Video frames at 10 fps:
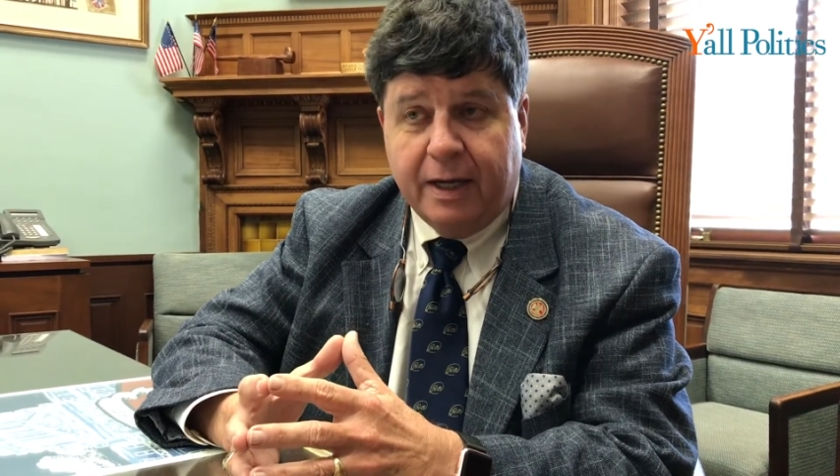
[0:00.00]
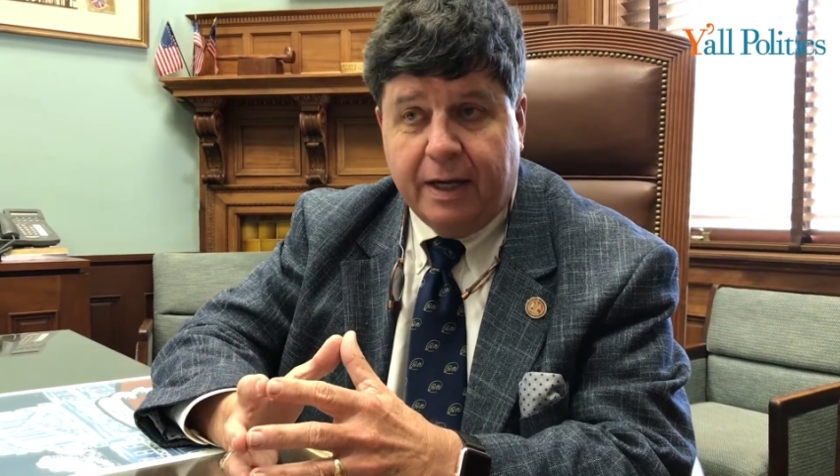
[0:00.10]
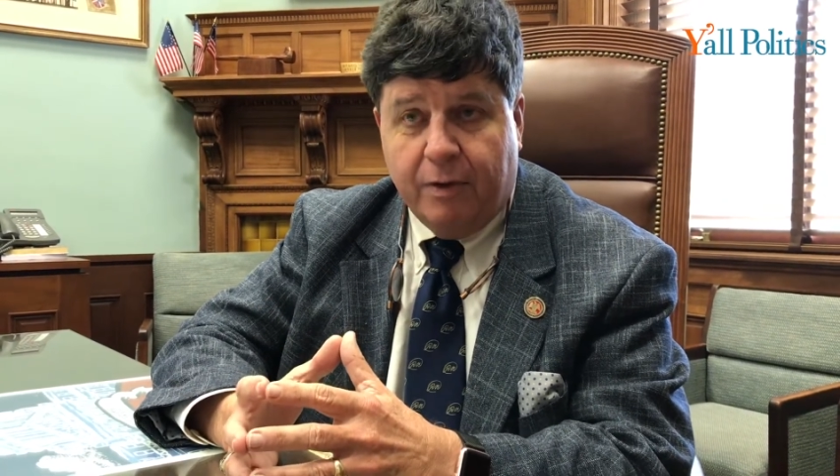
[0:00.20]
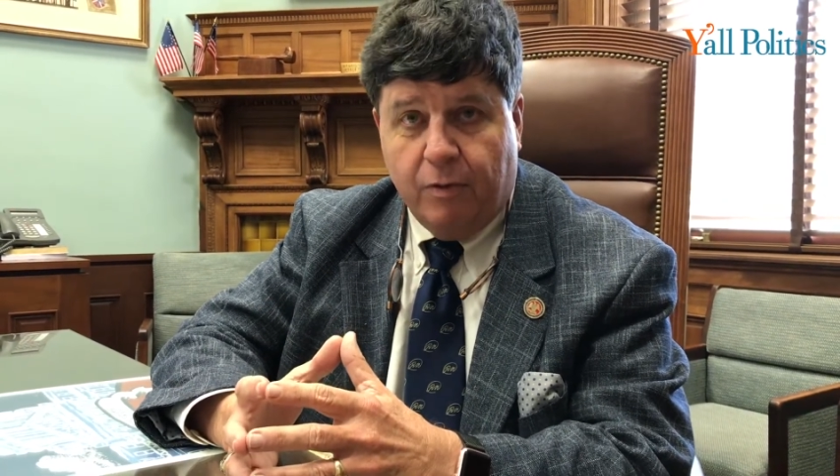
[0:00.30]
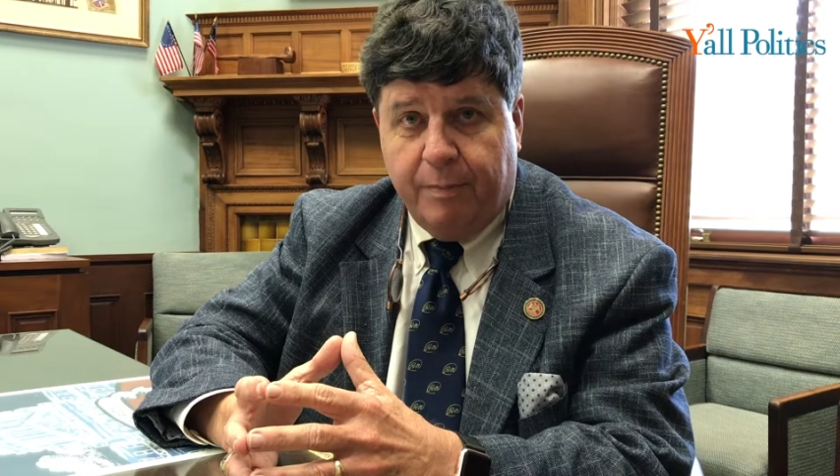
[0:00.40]

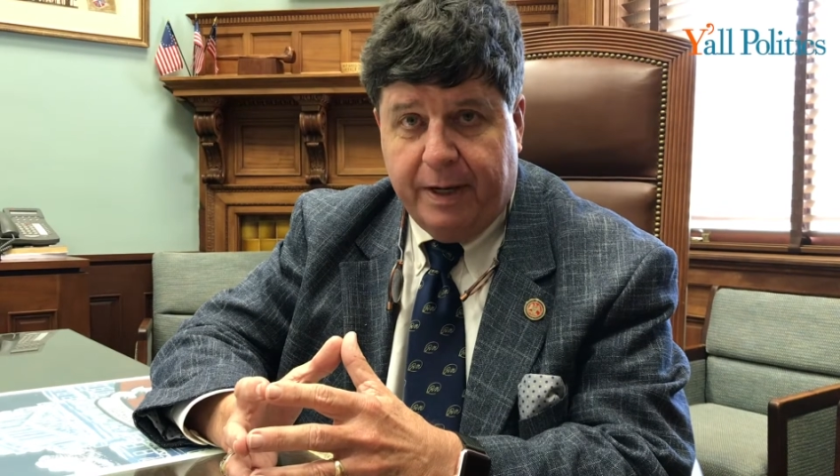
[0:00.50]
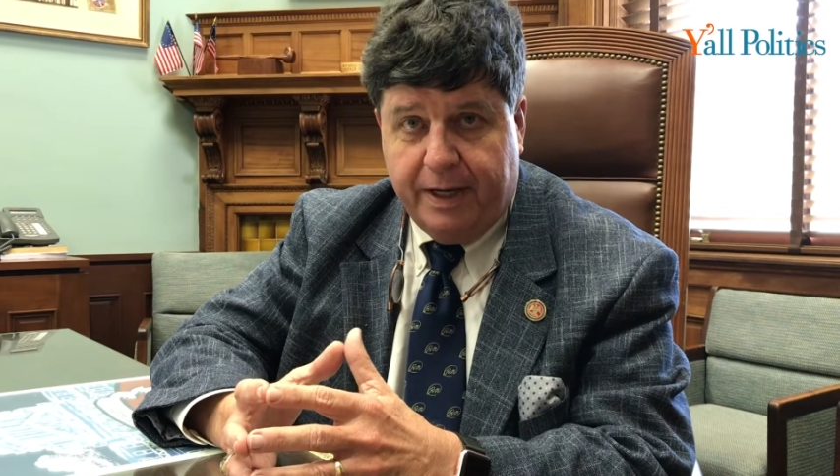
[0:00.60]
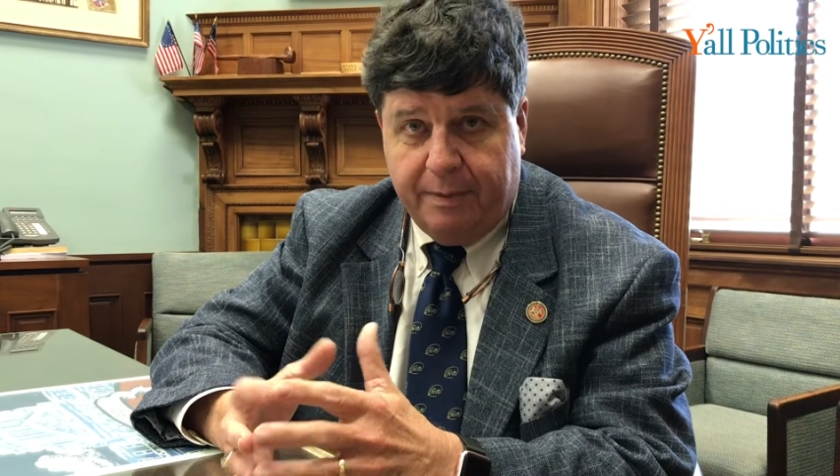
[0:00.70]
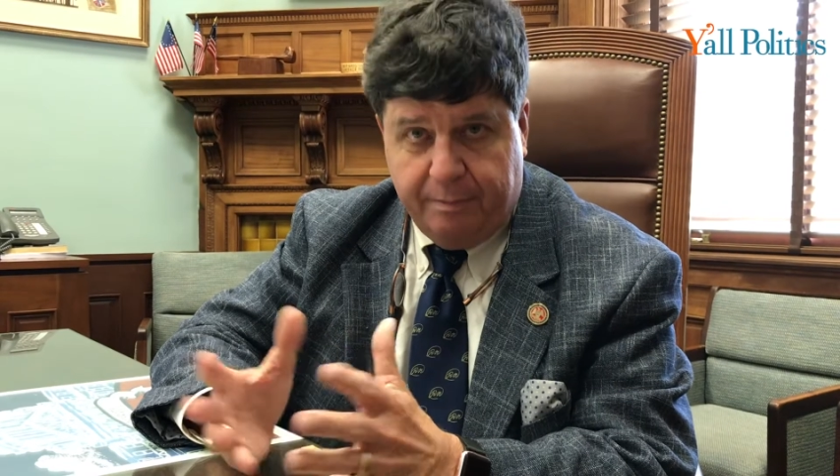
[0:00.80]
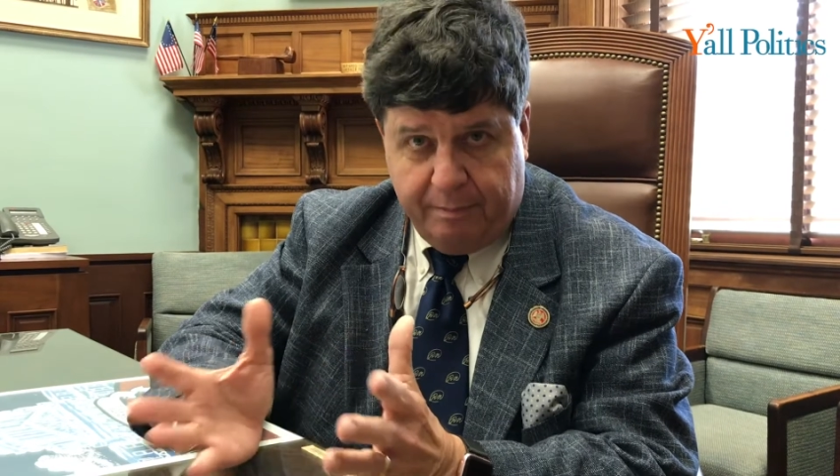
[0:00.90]
it will
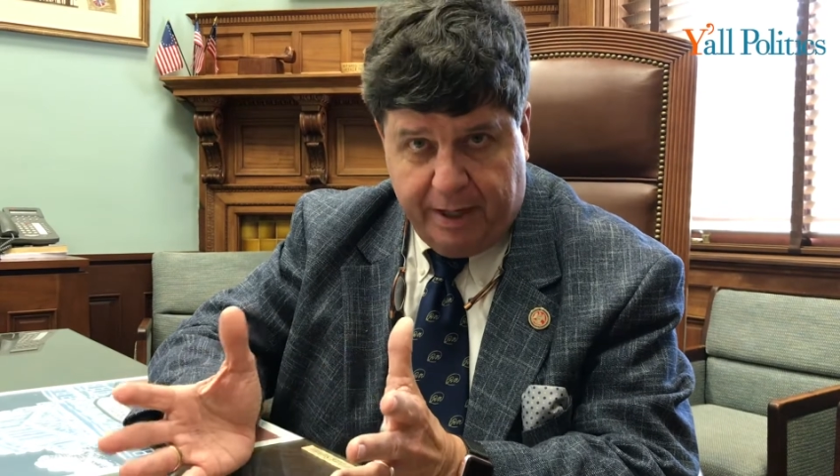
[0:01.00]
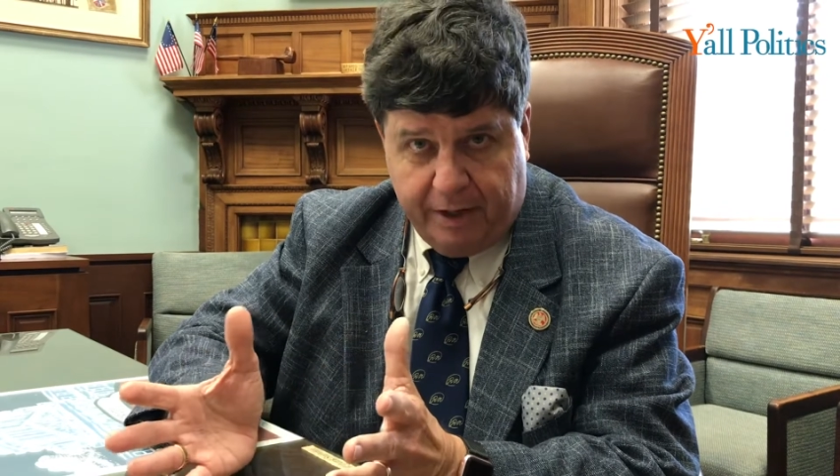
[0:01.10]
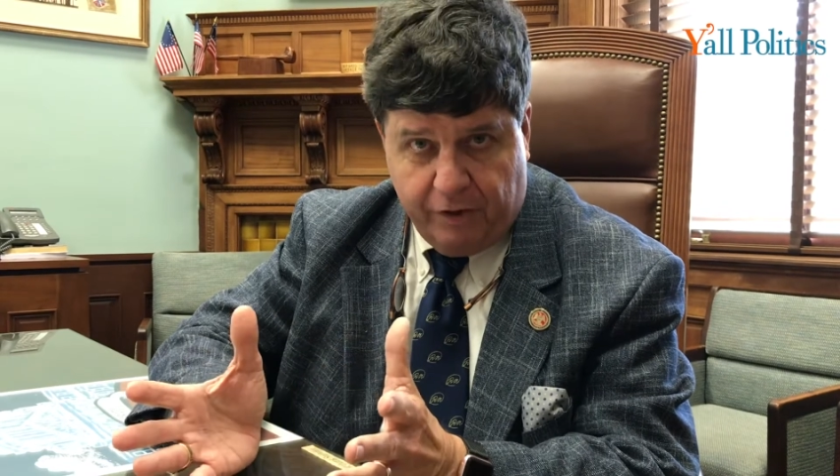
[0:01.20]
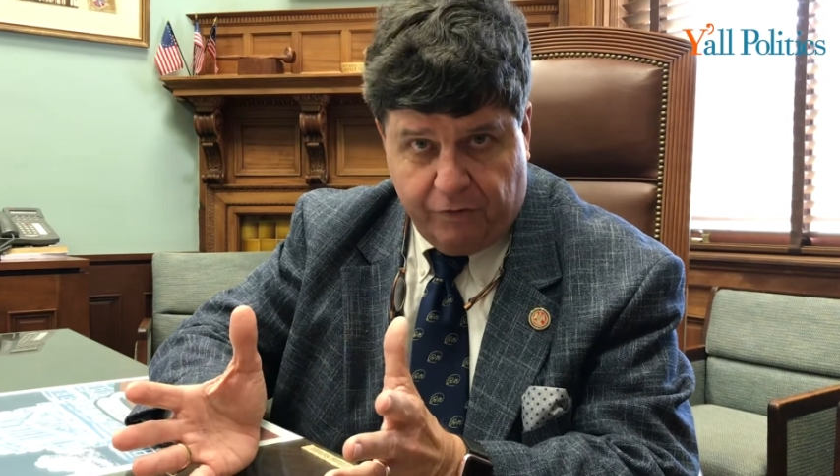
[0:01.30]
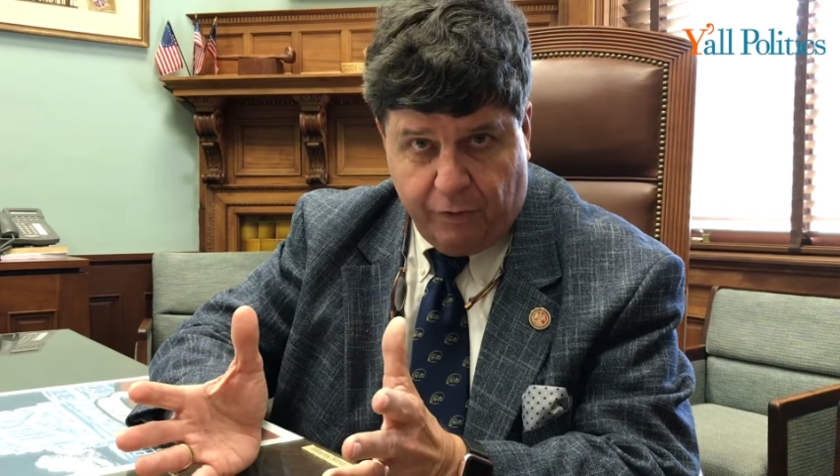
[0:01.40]
be
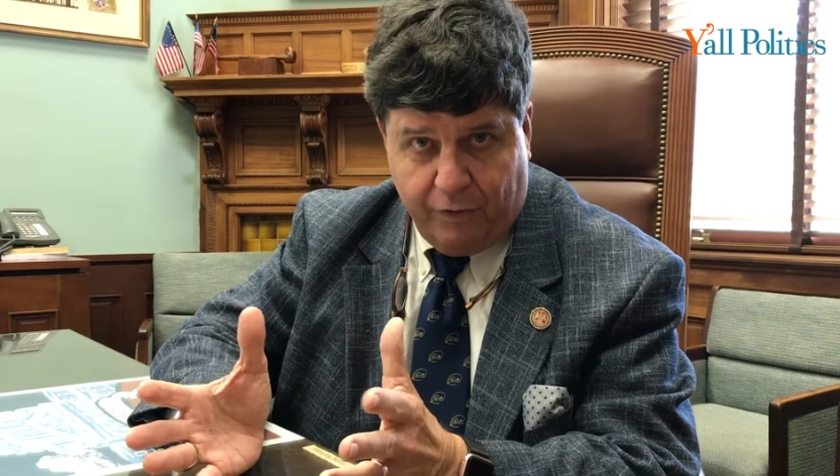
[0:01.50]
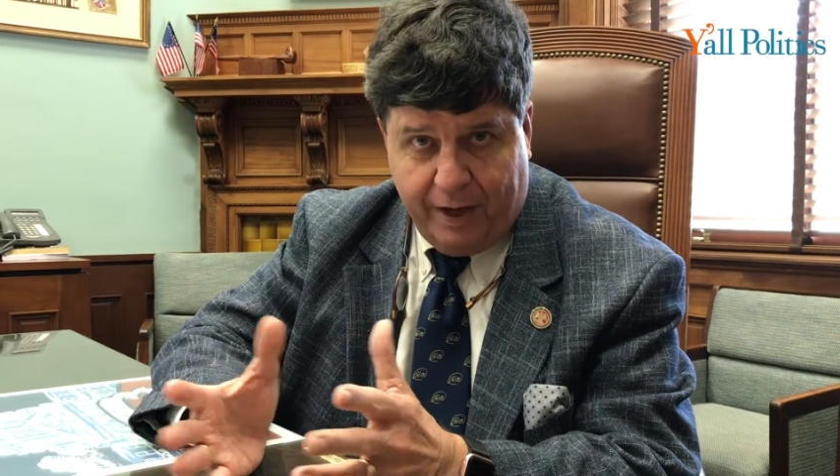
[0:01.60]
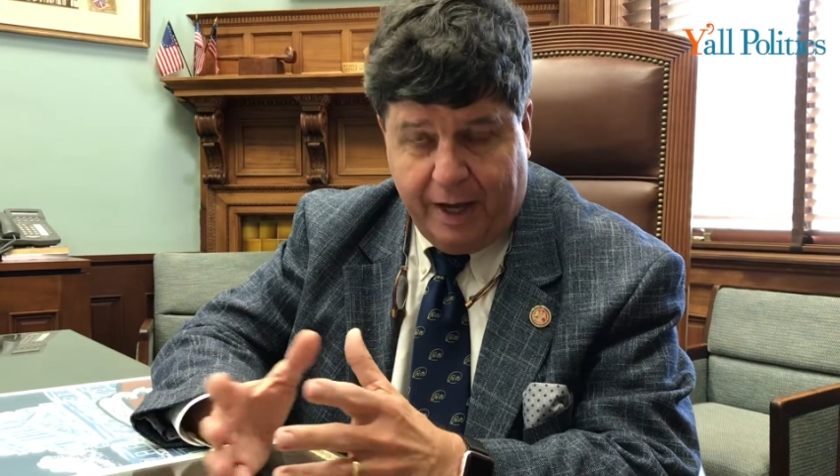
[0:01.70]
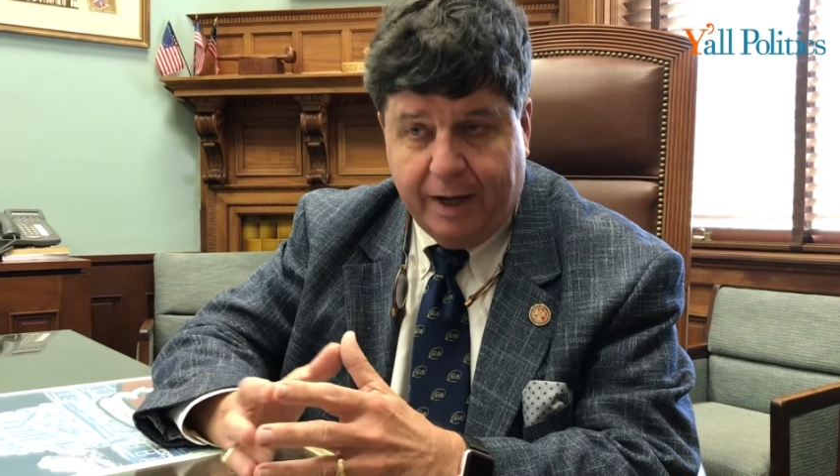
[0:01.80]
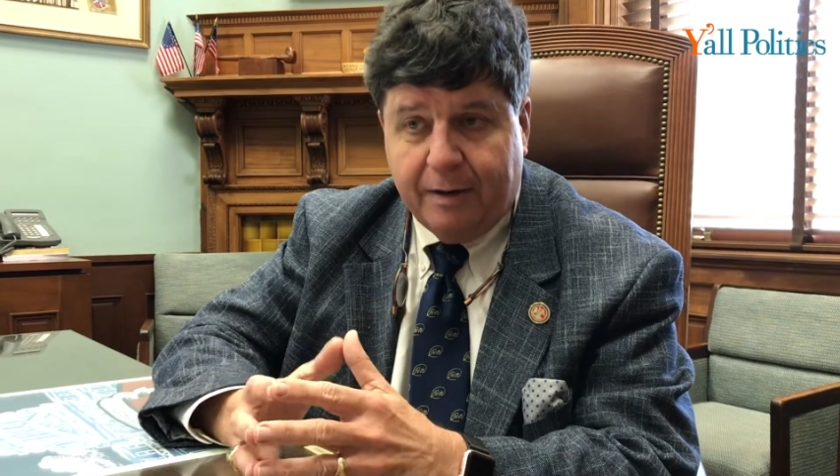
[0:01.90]
millions for
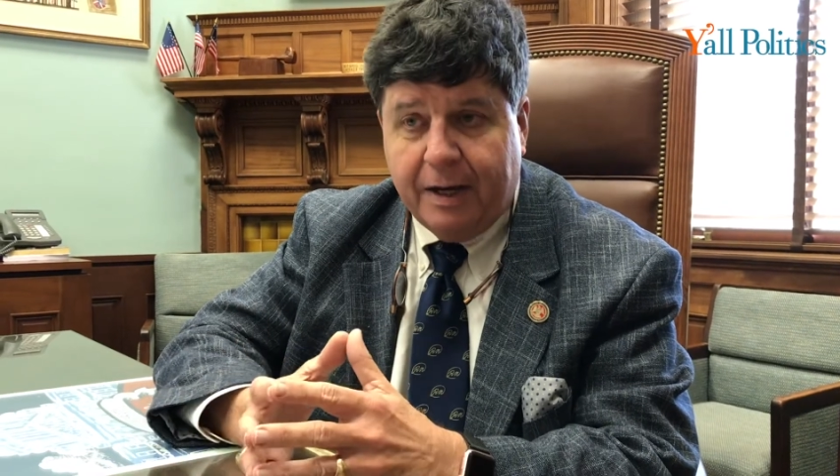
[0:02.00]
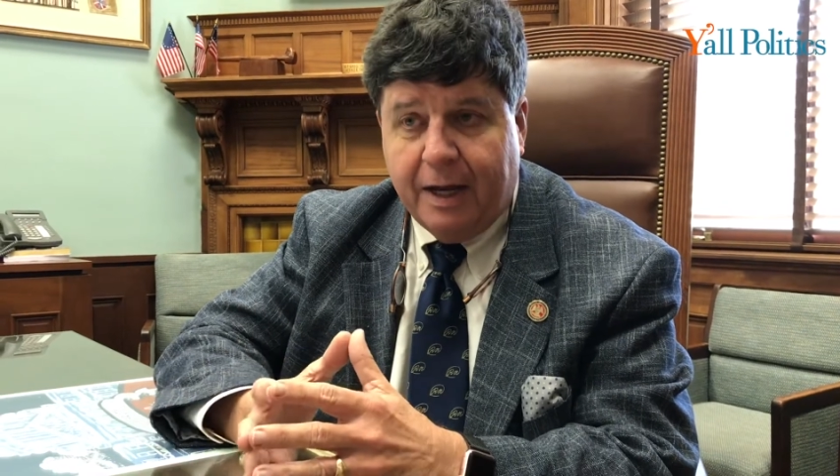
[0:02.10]
that.